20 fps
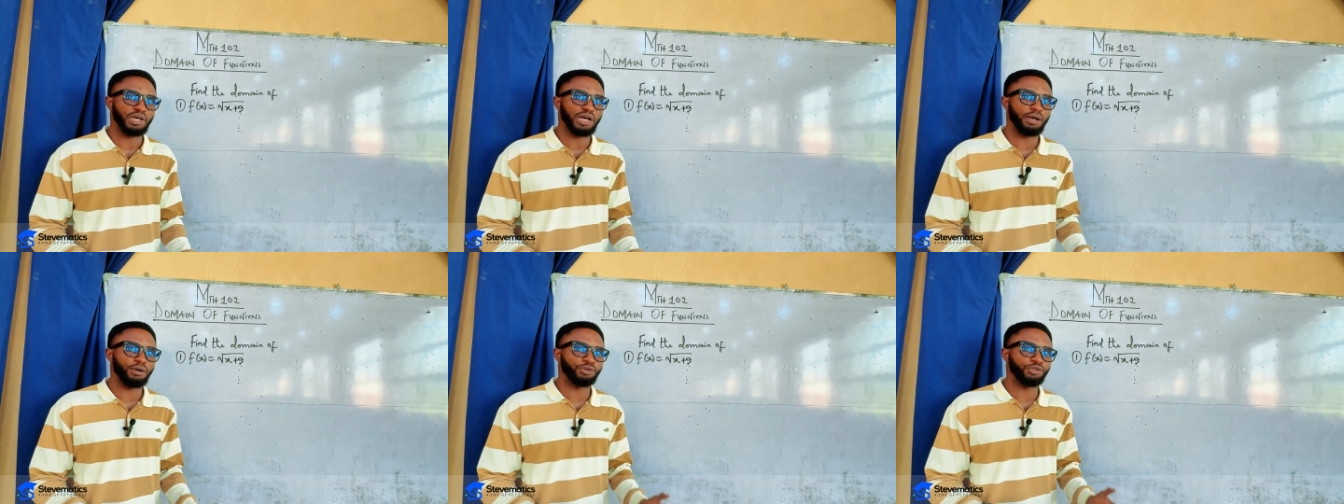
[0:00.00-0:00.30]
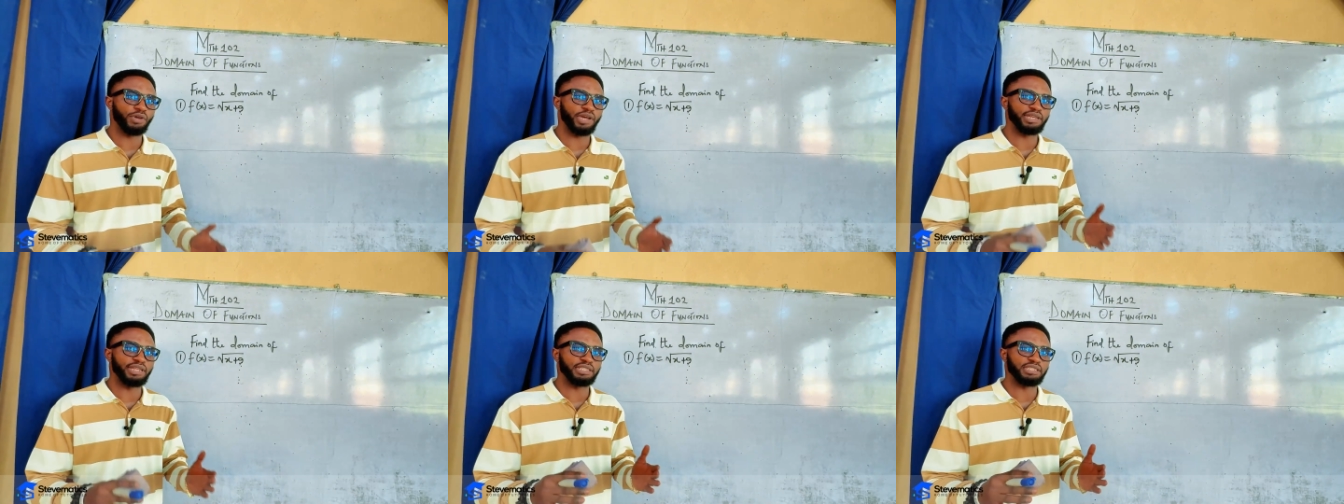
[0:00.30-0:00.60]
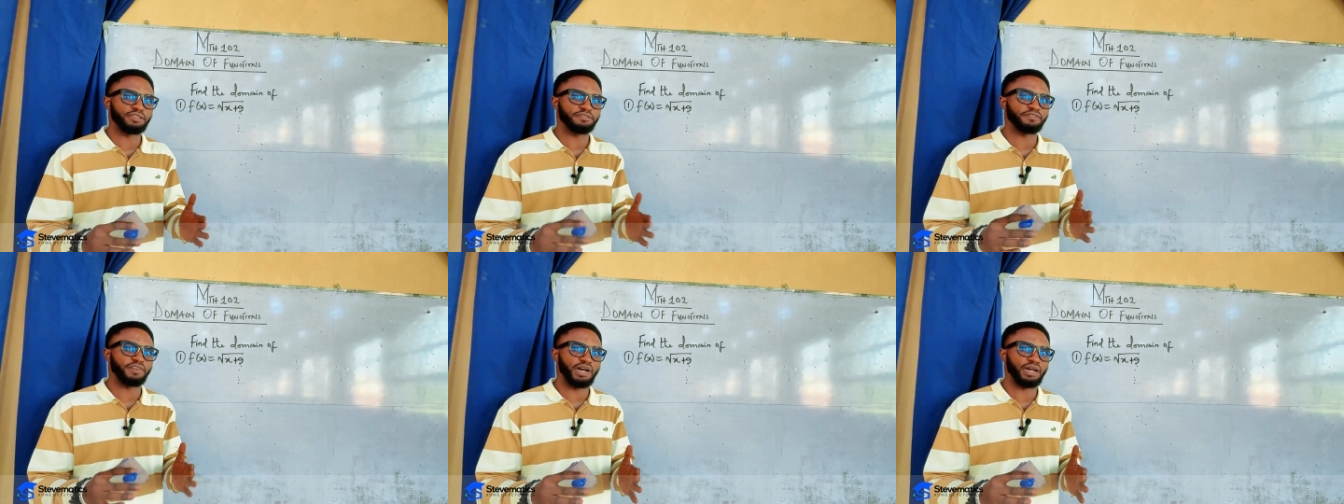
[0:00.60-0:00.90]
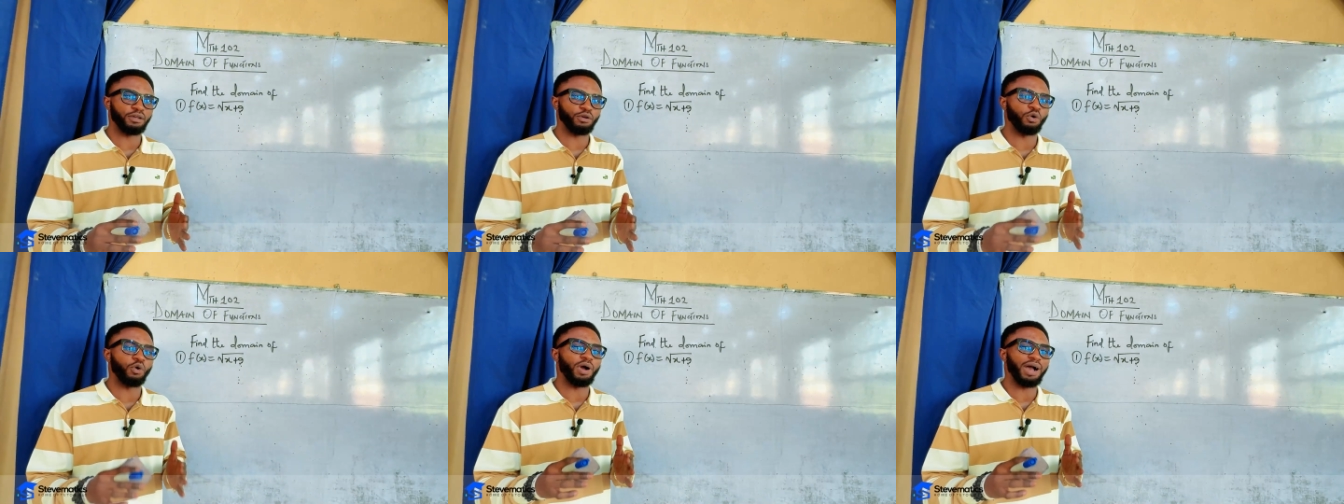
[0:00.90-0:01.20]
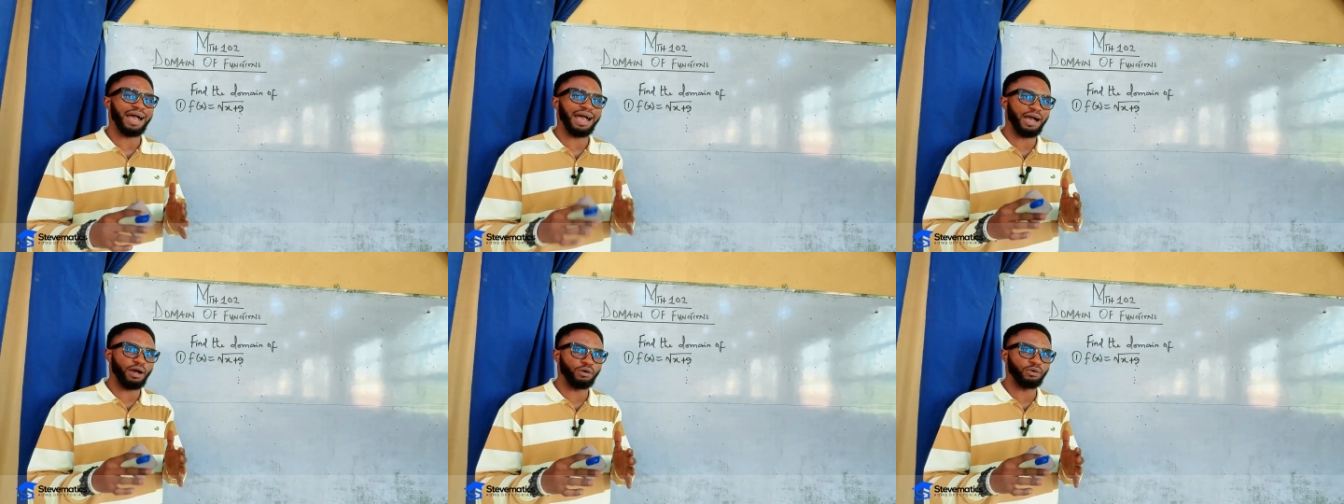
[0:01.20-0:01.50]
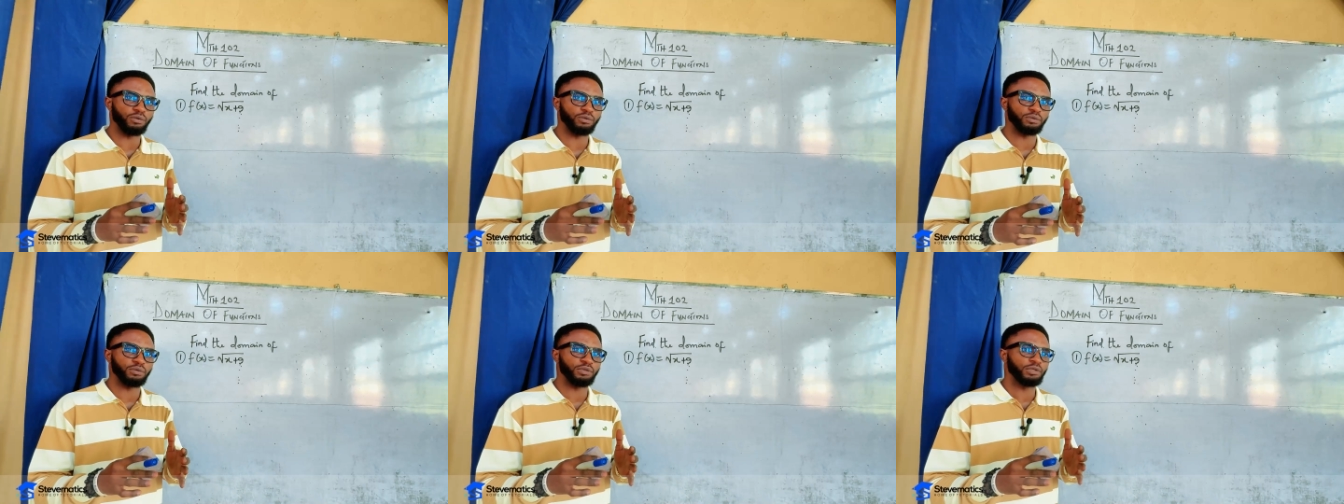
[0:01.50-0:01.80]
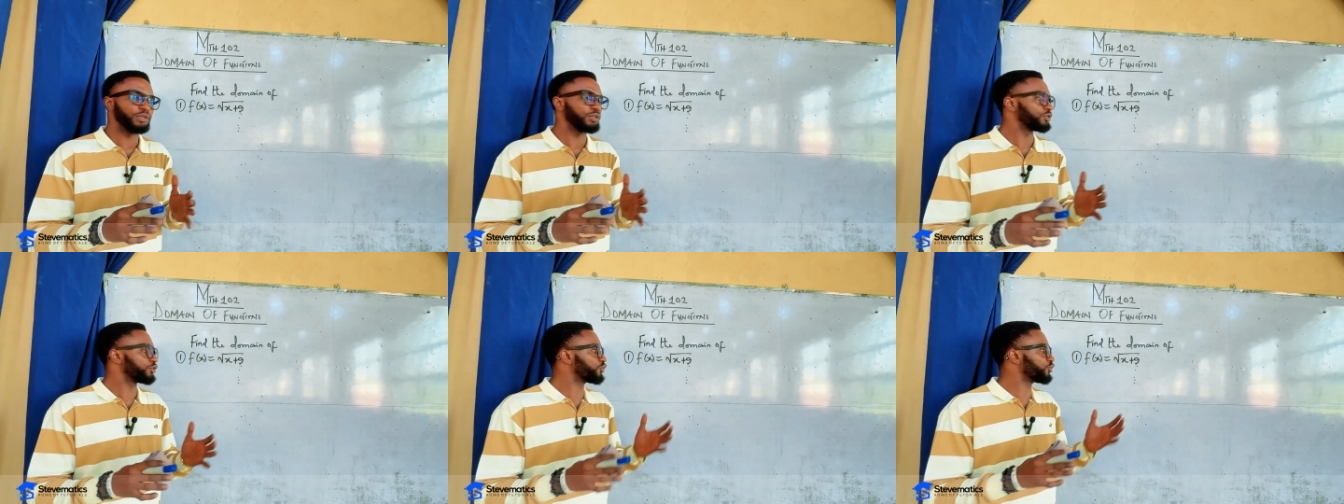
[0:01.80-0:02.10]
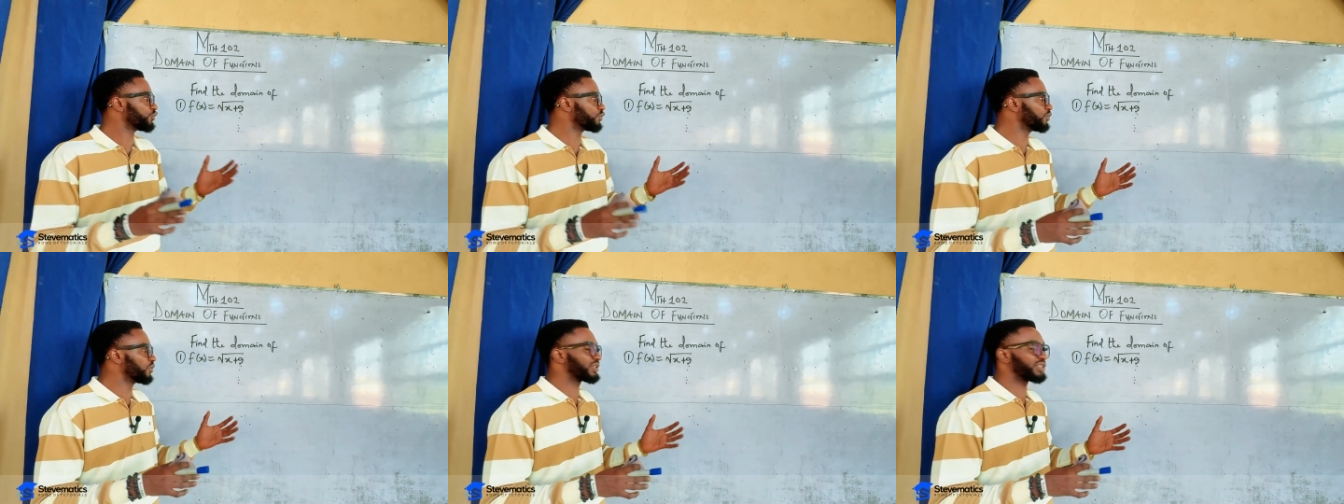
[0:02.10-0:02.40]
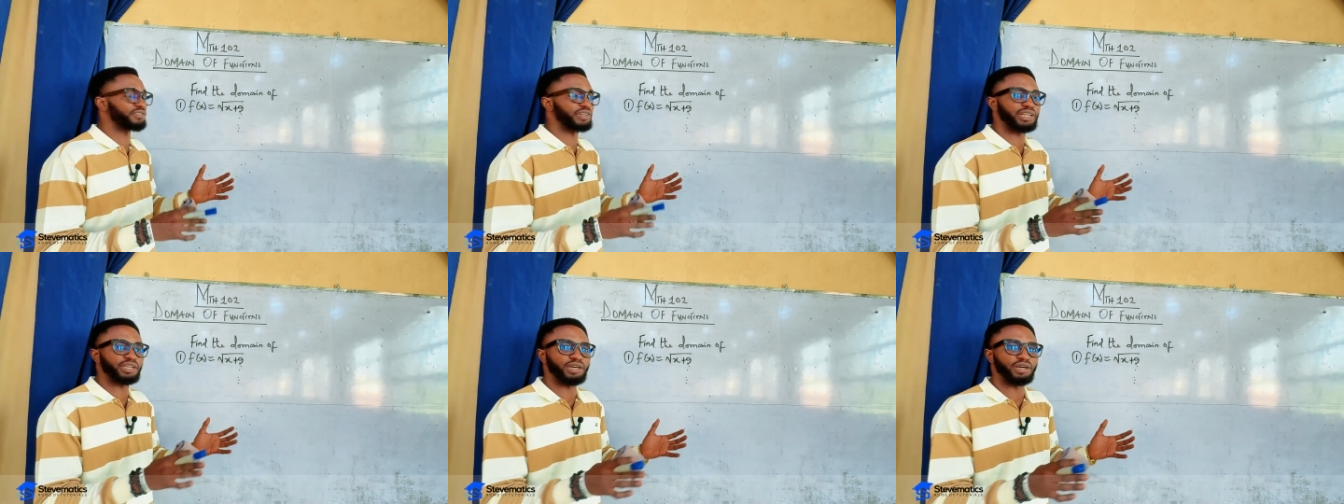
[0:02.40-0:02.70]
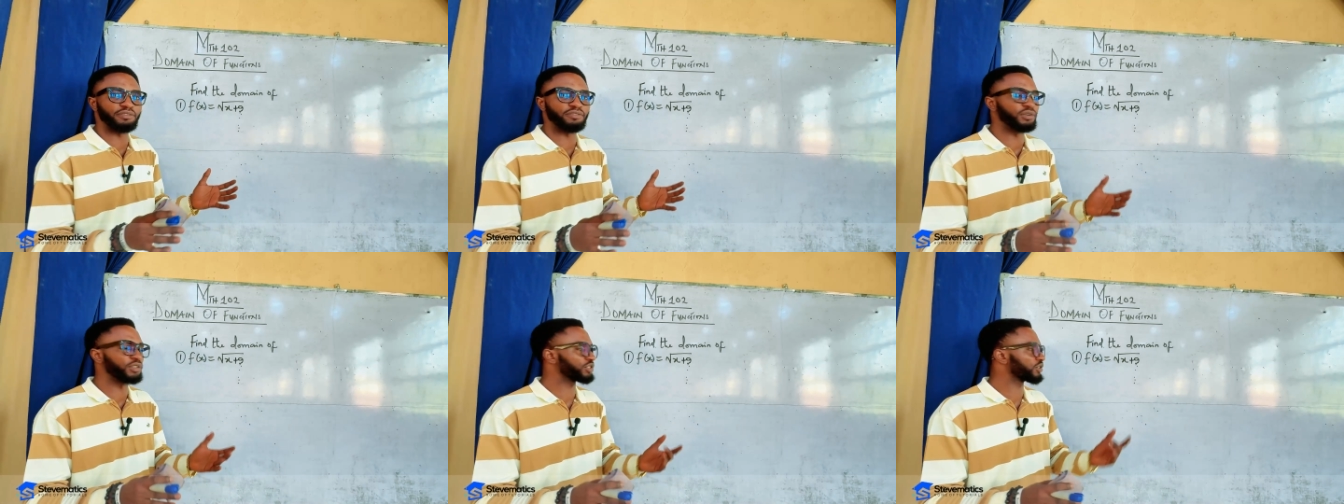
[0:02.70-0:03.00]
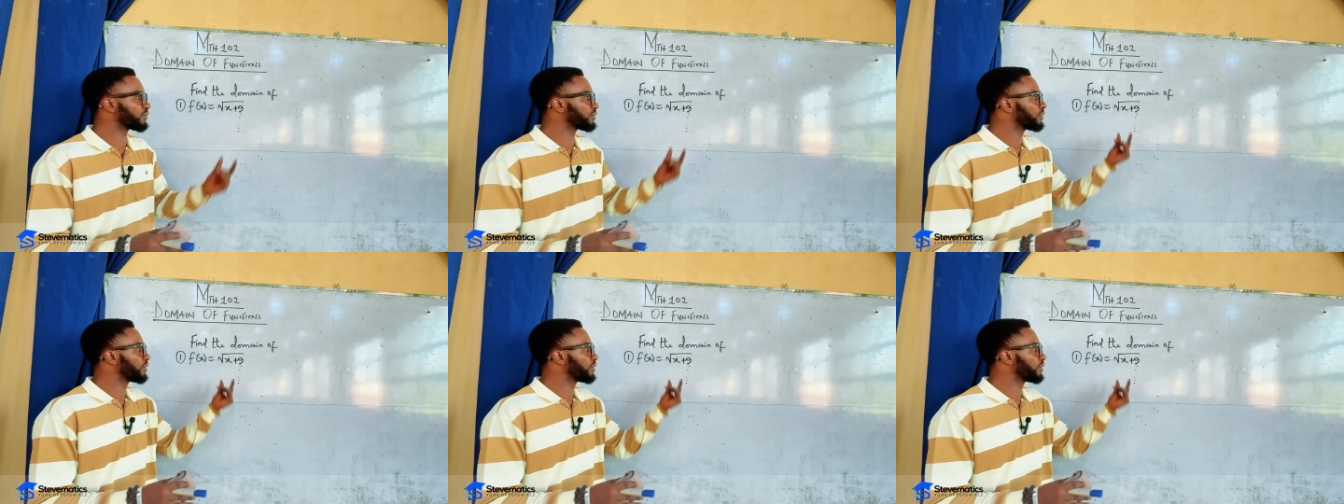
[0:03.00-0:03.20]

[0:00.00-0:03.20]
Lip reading: How do you identify, or how do you know it's a radical function?